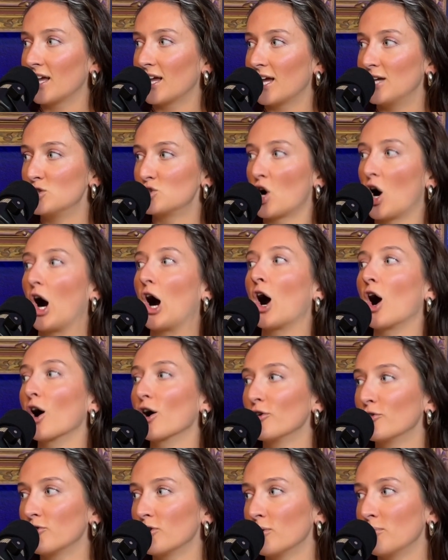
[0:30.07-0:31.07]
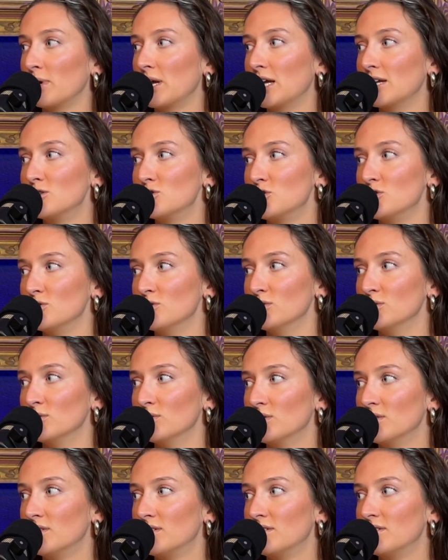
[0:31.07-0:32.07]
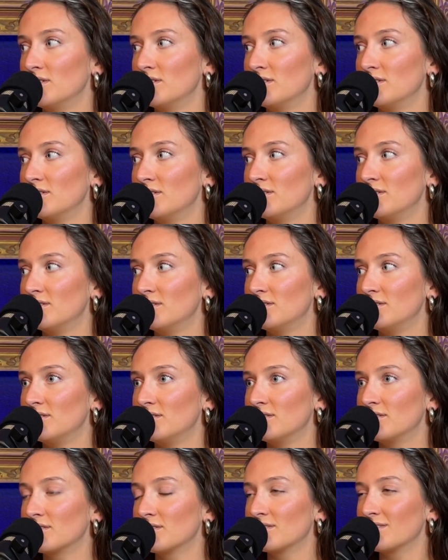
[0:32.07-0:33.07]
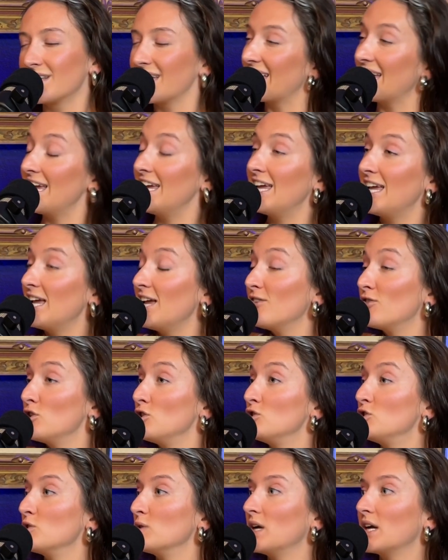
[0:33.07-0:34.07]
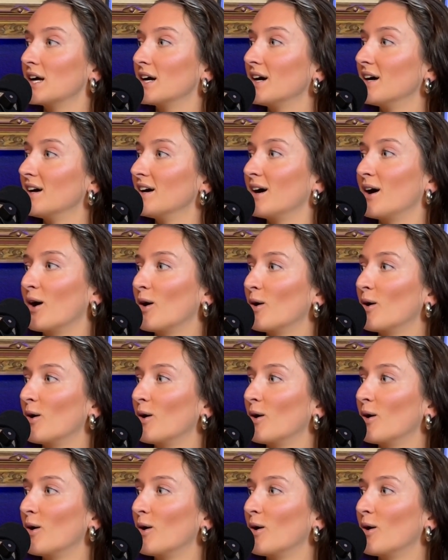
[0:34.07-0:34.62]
it's hard for me to, like, even doing an